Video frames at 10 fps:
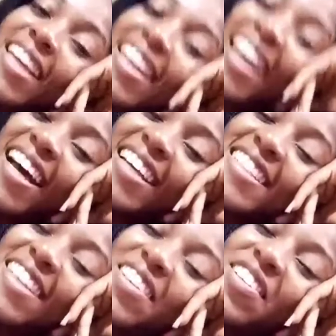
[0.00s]

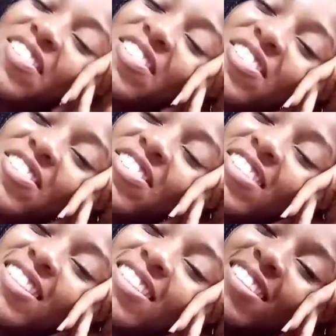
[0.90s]
Guys, how you
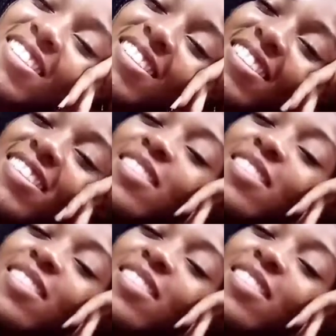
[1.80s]
doing?